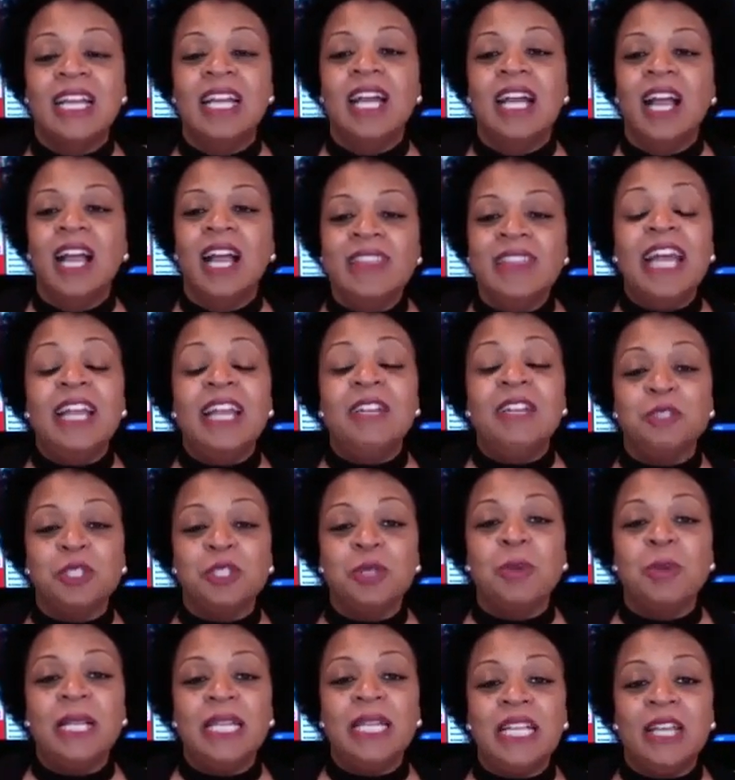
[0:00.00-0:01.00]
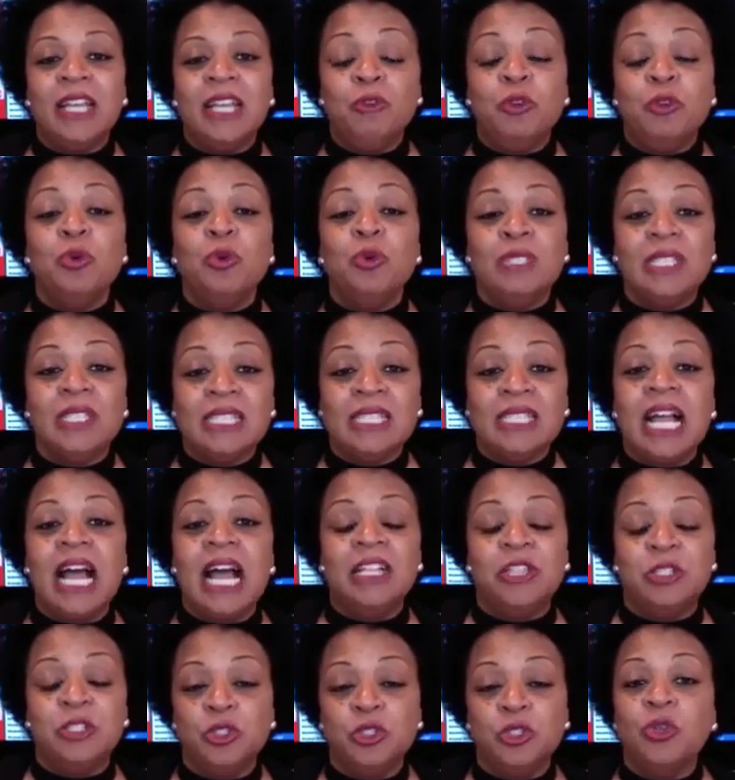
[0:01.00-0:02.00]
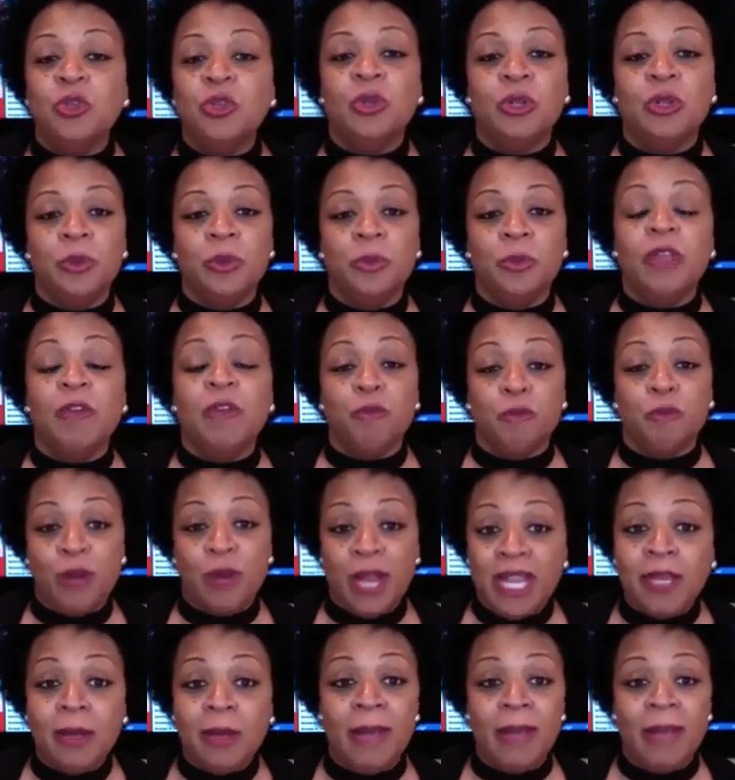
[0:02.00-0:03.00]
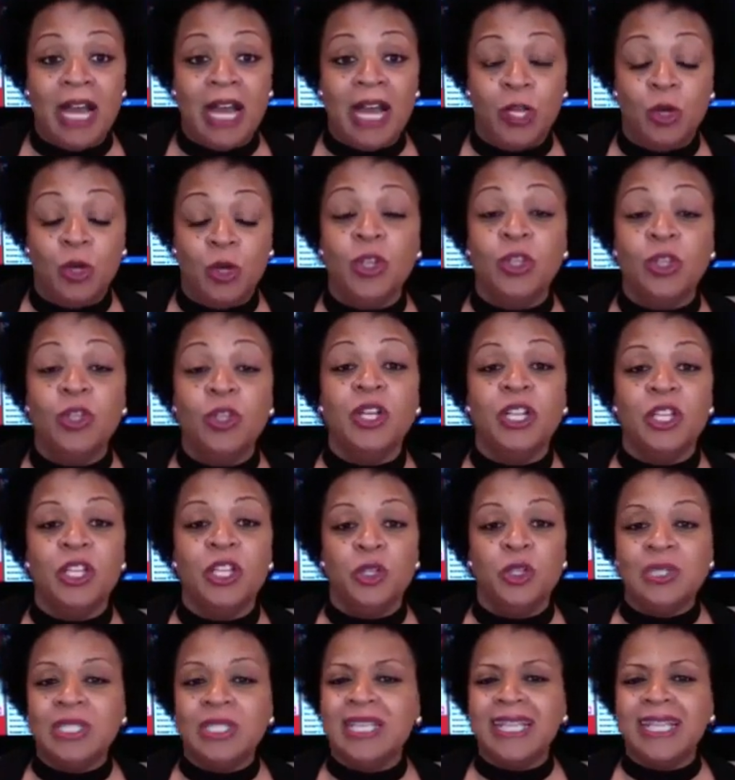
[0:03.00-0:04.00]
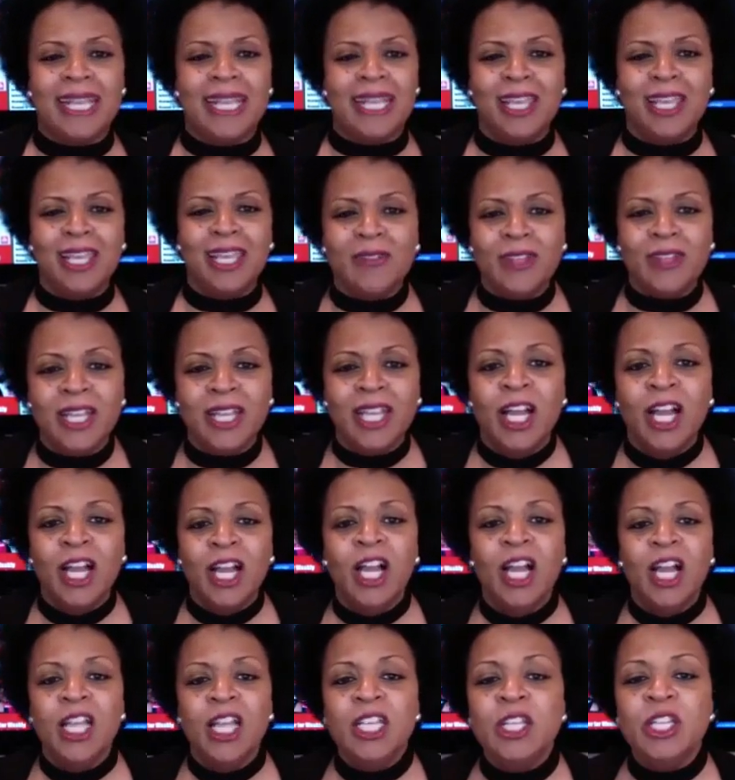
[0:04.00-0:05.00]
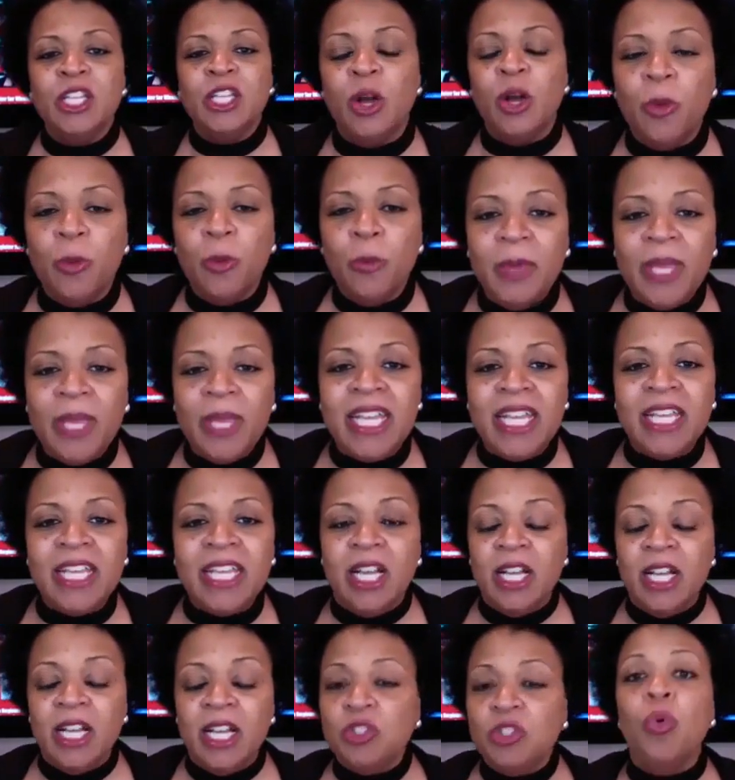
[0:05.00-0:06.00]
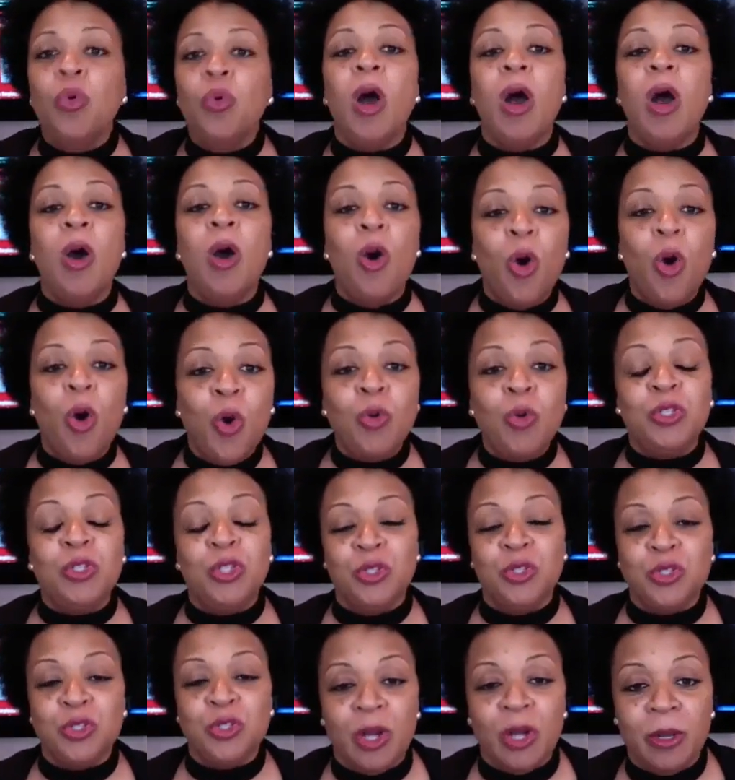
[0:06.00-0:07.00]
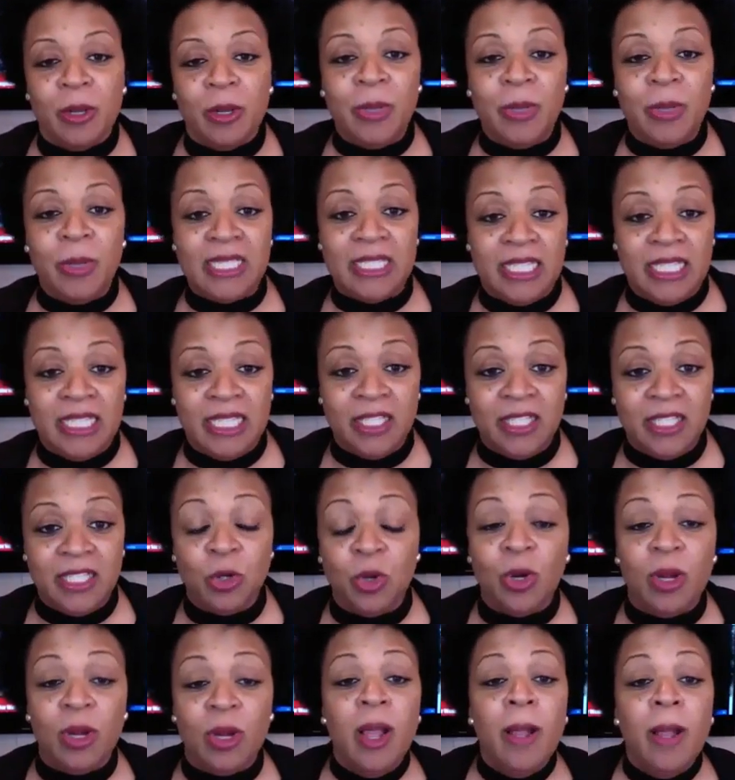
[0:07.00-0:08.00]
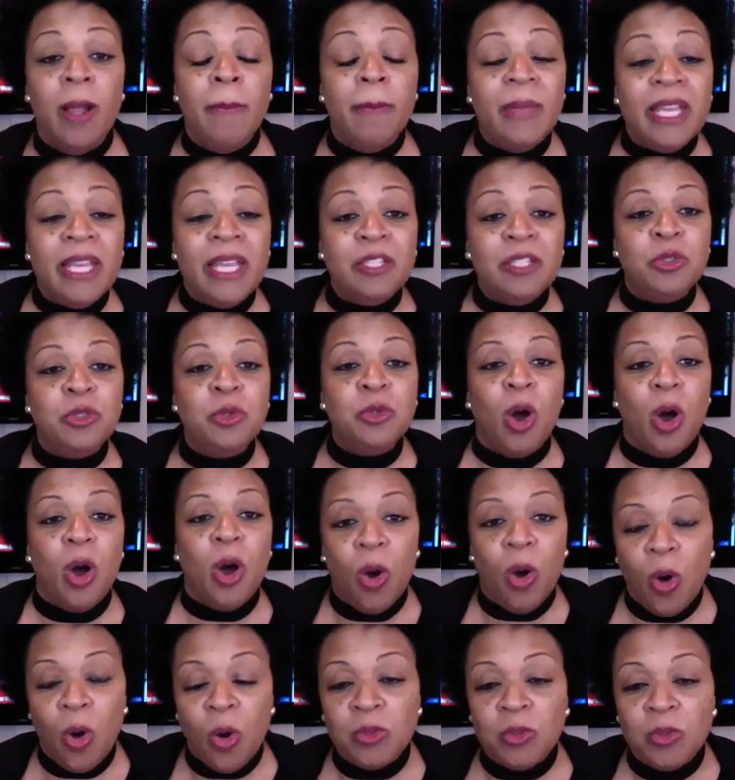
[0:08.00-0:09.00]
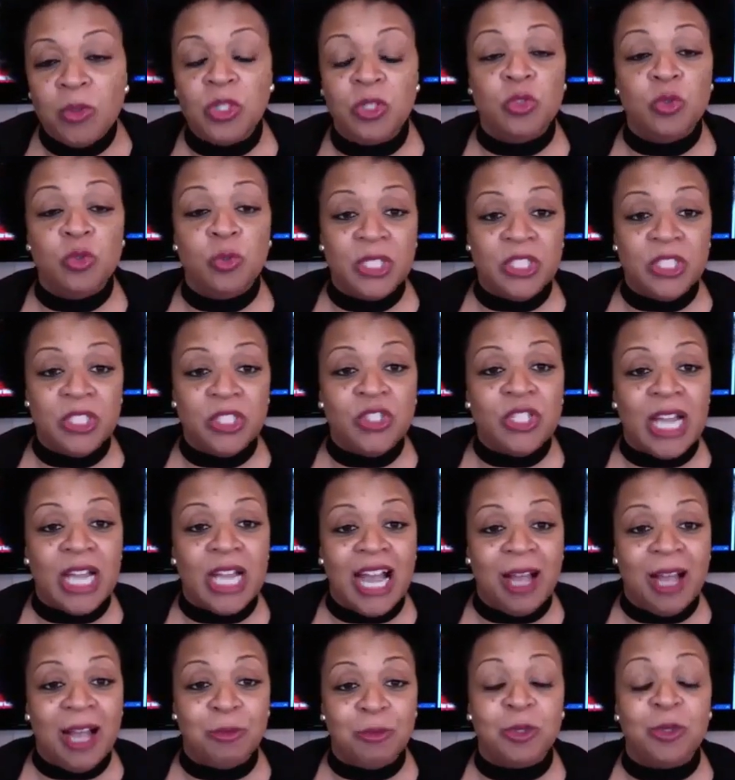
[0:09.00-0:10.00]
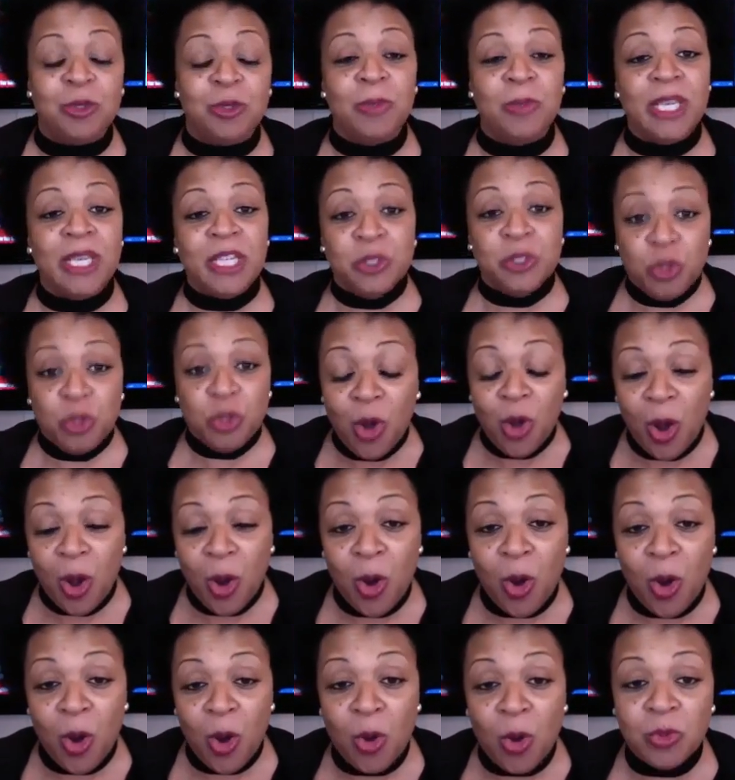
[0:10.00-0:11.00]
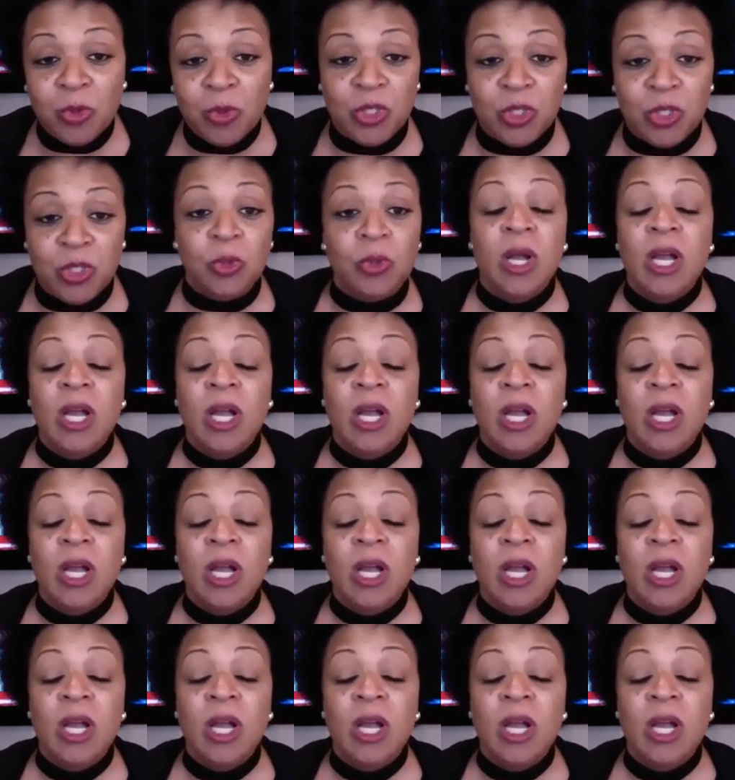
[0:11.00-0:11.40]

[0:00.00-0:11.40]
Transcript: that if you decide that you're going to be afraid about it, or you're going to use it, like even, being too old to start a business, or being too old to switch jobs, or being too old to